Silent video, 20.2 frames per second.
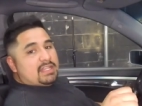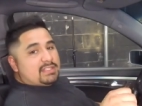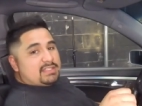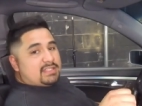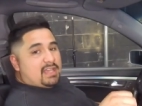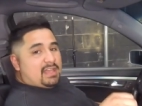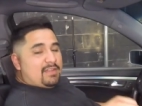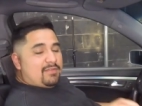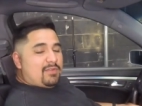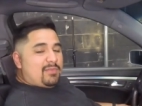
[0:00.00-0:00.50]
It's
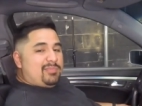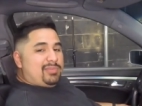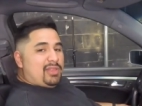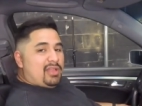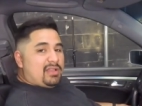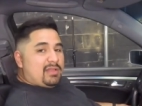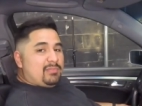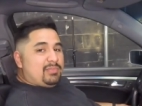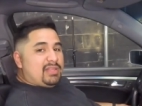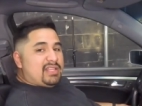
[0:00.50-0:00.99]
kind of a
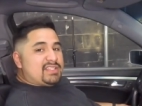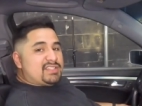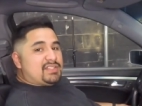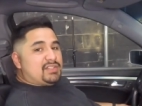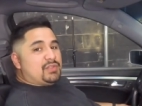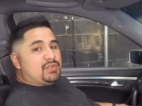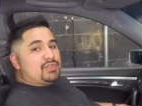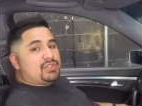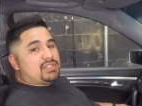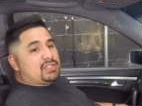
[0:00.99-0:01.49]
plug-and-play
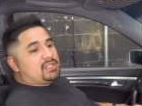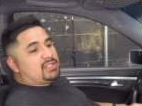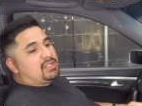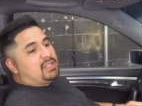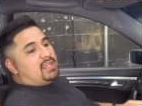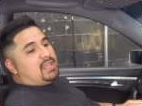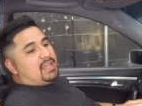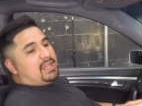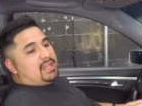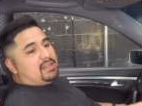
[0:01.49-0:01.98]
solution.
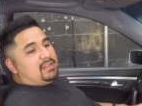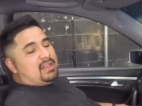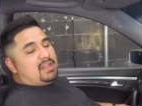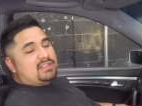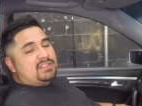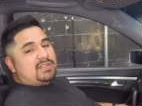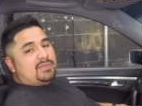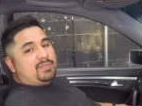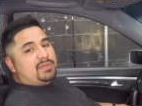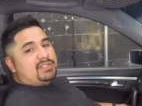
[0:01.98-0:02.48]
It
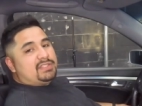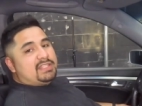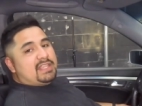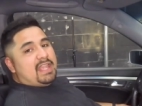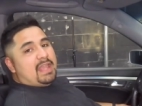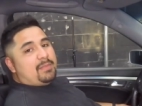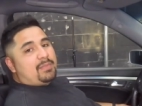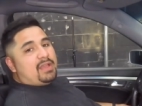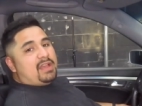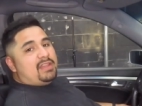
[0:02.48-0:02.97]
allows you to put
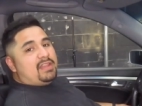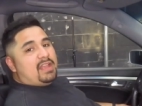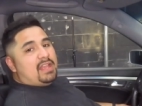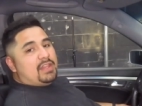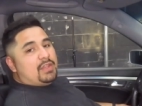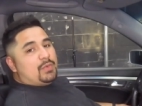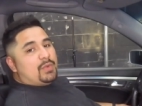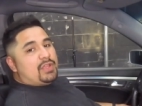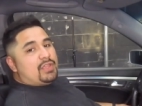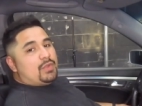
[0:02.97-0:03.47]
the amp kind of
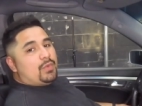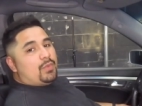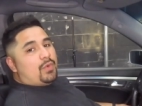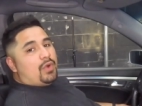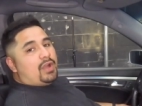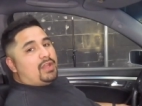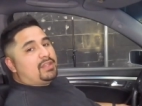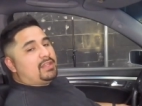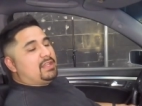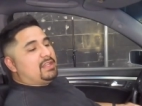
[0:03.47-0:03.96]
anywhere you
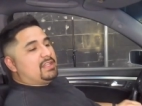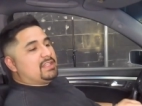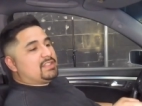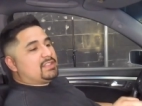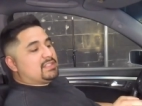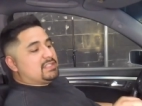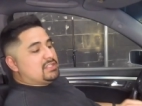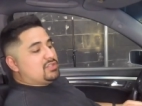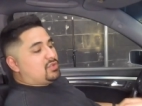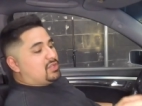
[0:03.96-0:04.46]
want, and
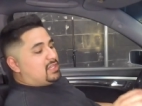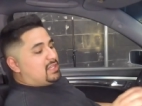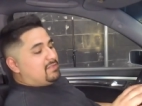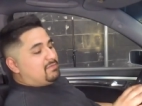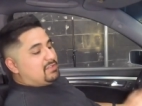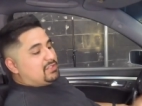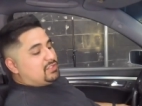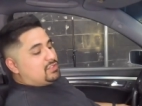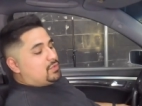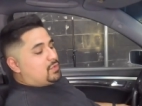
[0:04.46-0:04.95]
it's you can
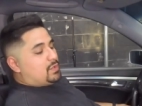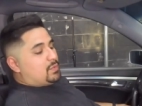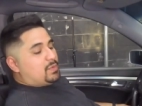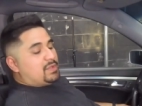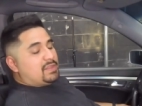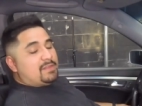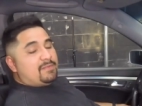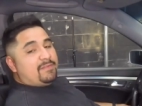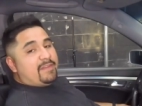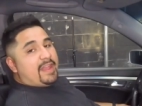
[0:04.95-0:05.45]
even do it
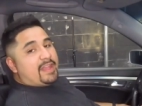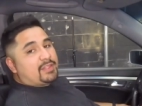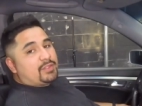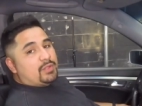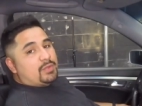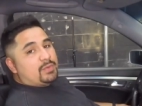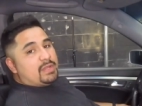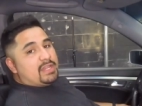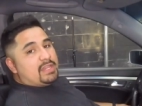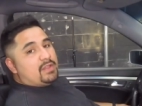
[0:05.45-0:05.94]
with the
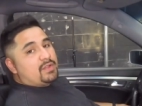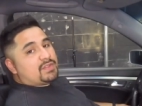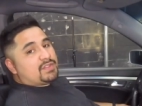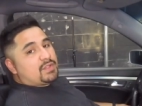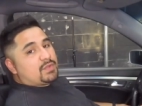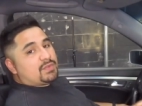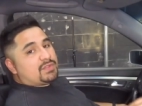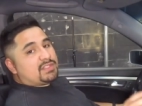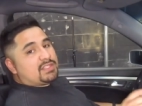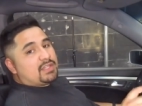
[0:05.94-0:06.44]
factory radio.
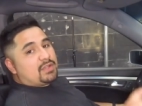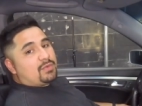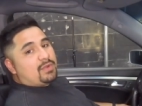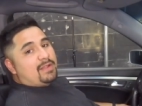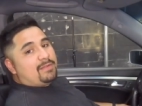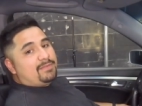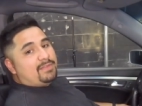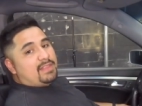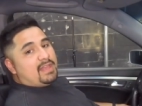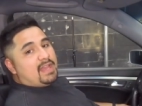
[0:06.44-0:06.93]
So stick
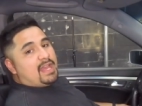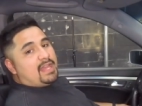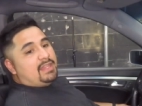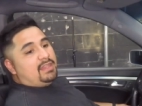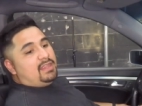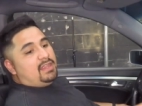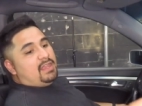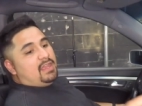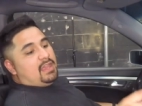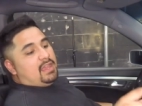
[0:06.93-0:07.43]
around for that.
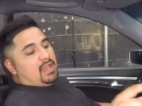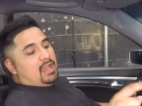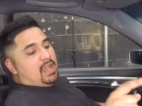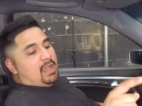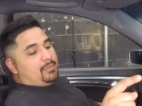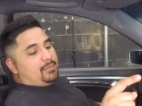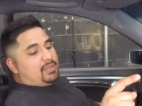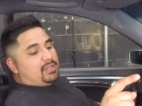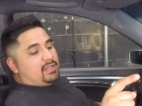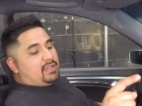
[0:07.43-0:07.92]

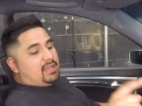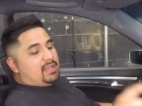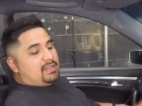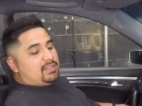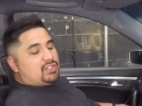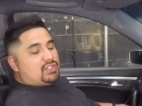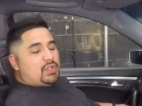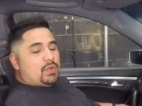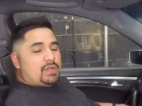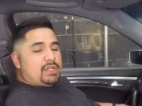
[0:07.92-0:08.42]
I'm gonna kind
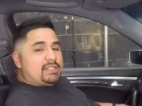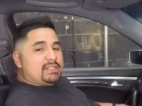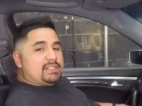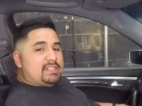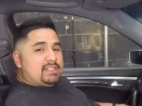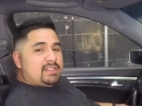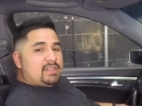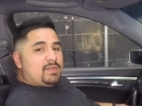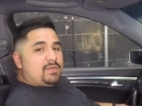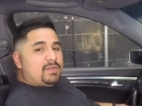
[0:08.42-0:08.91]
of show it at
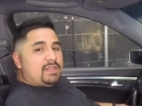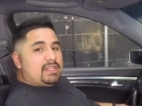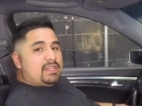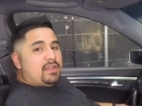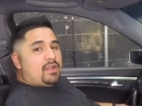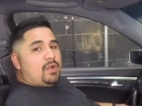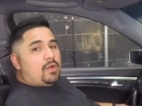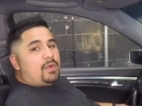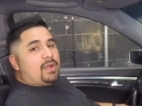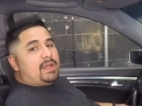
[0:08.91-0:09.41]
the end of the
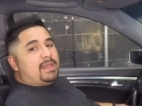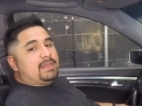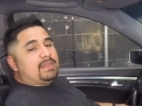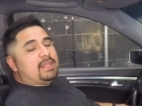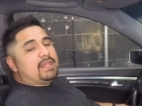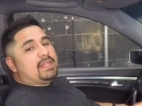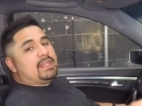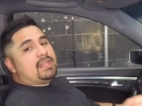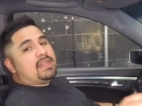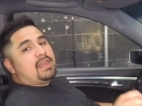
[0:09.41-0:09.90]
video, and
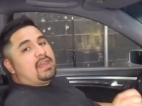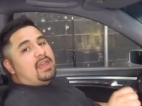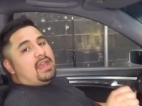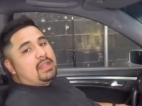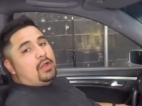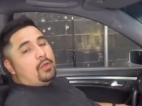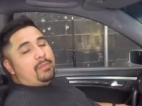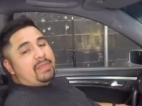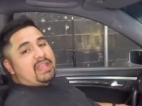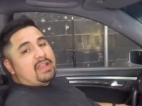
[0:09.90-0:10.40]
then
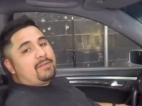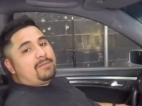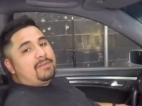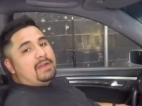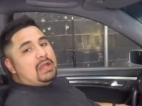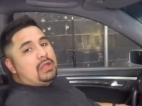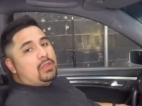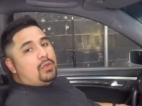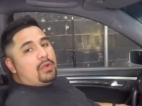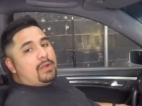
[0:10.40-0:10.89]
and I'll make a
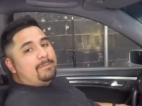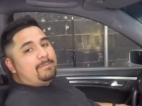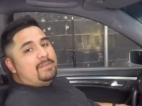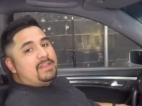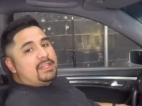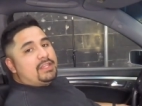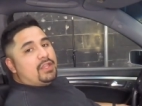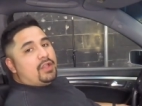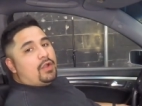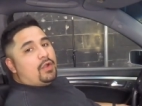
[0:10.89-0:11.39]
follow-up
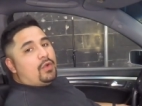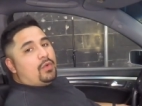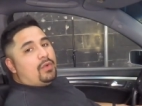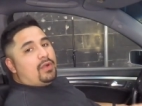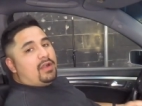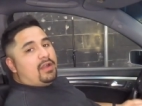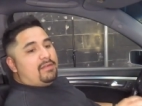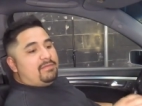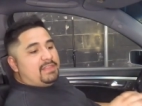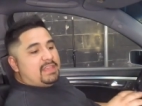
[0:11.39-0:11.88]

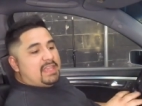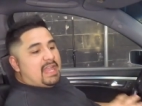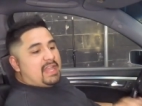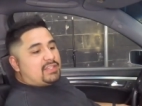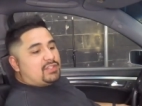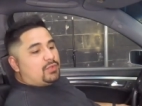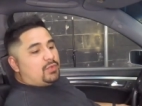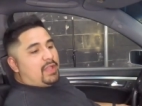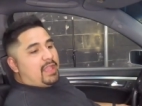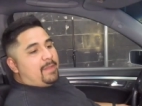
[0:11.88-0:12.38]
video of the
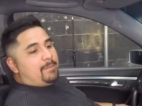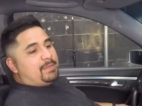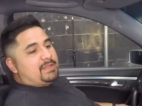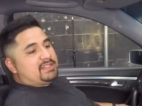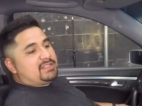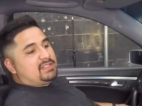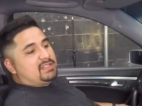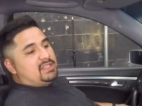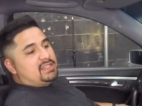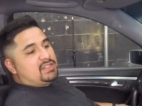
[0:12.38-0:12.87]
actual amp
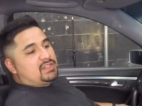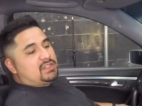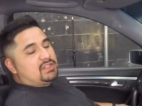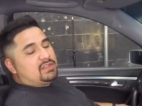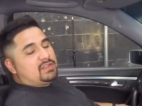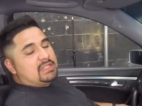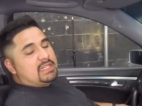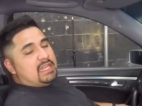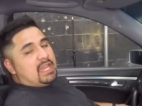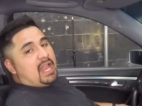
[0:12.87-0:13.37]

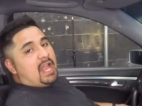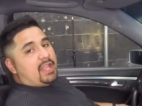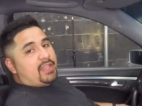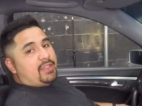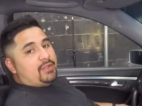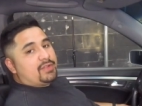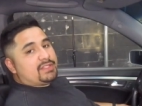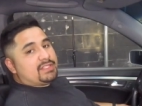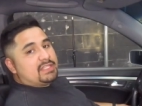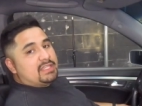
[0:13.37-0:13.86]
installation in an
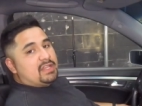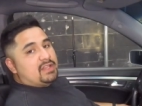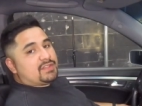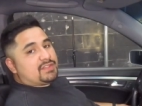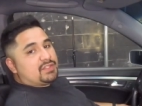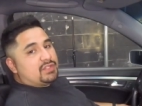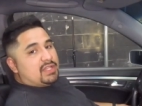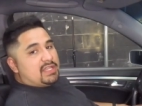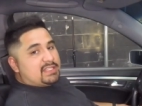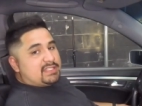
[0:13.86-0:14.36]
Acura T L,
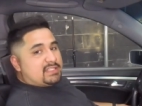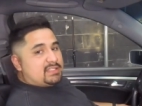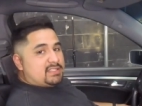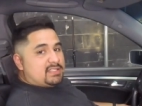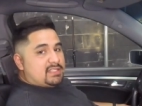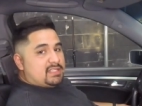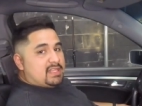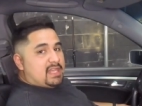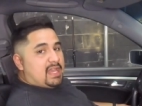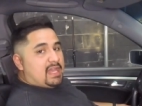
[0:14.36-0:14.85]
so you guys can
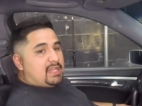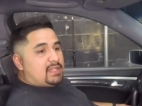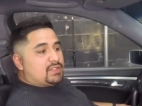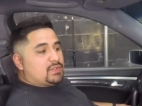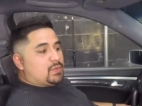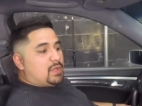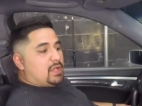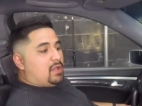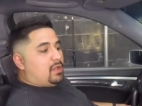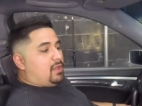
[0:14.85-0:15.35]
see that
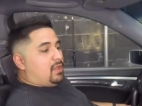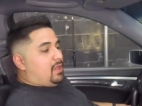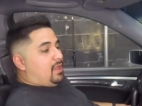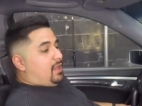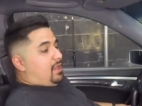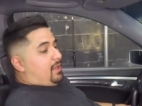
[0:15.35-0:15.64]
as well.